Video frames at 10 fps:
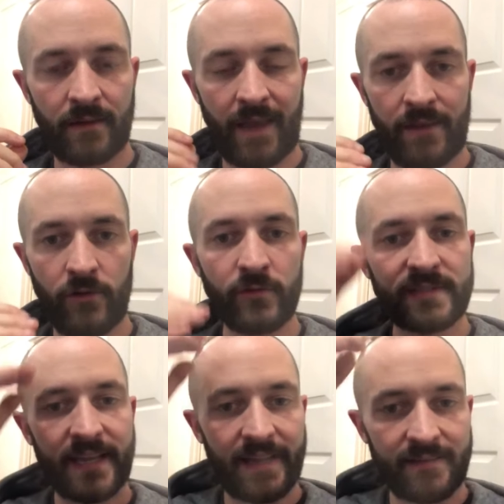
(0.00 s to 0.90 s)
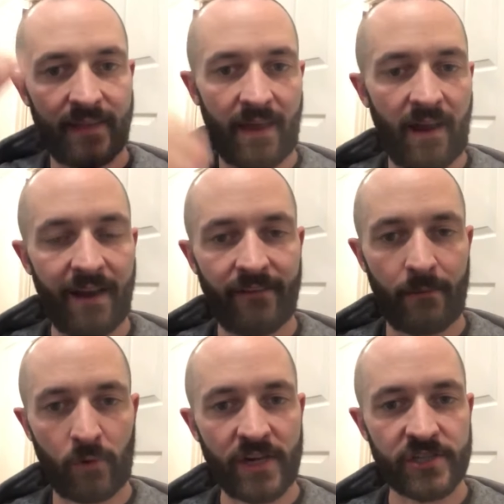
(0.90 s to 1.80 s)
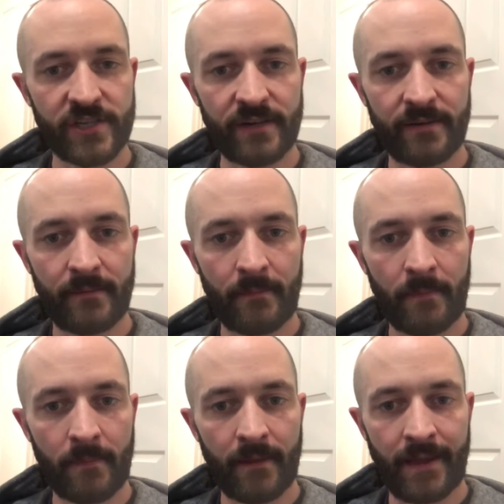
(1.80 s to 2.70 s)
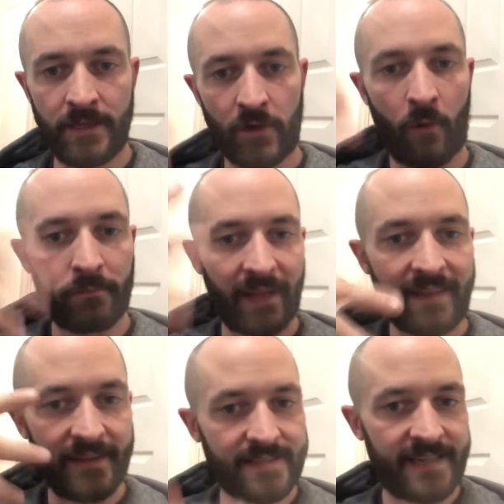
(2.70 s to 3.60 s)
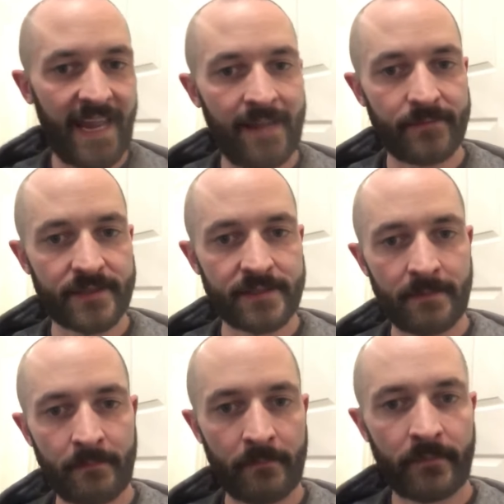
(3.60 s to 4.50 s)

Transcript: And you stay at that high vibration and you don't play these games.